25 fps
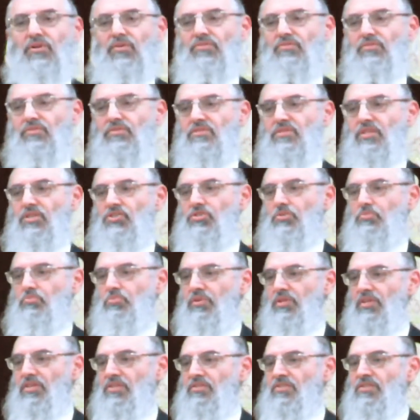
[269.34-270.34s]
of such a
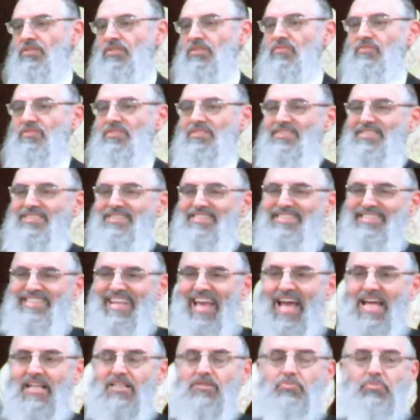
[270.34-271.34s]
places, which is the
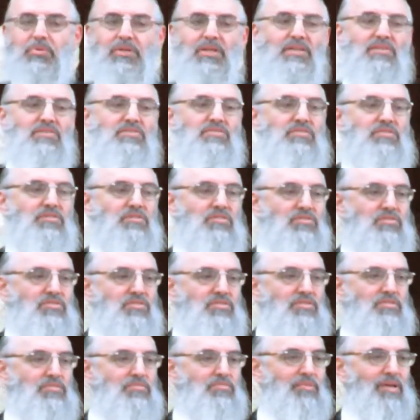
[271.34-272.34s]
sad
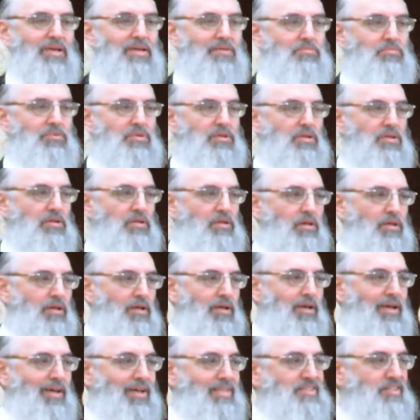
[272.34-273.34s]
places, maybe
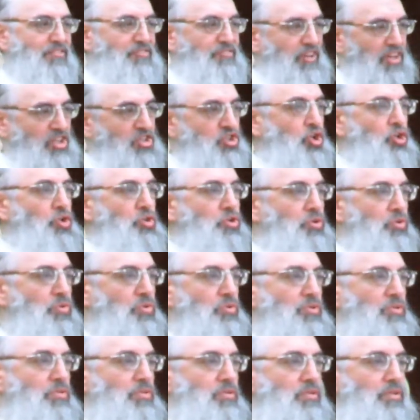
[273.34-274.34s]
has effect on
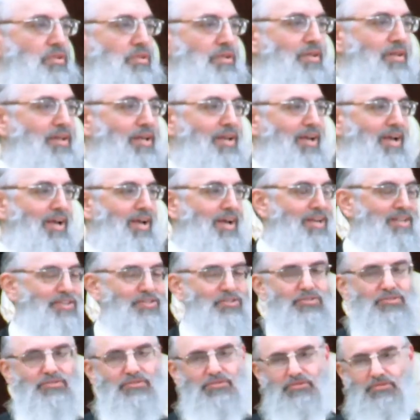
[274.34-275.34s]
you,
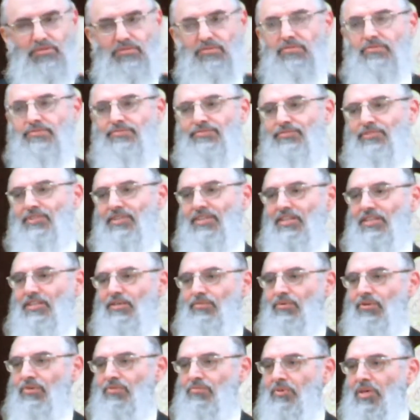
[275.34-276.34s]
and you forget
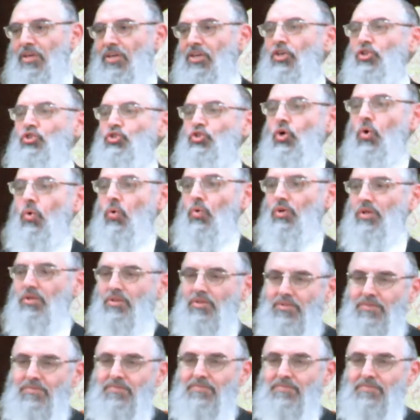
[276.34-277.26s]
about making joke.